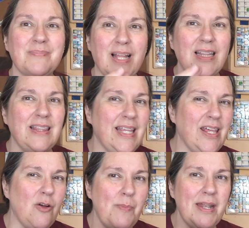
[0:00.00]
a
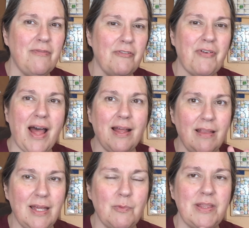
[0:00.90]
little bit of a
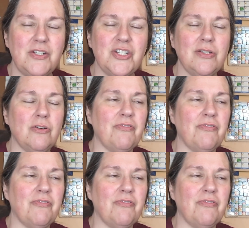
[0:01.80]
violet with the Gentle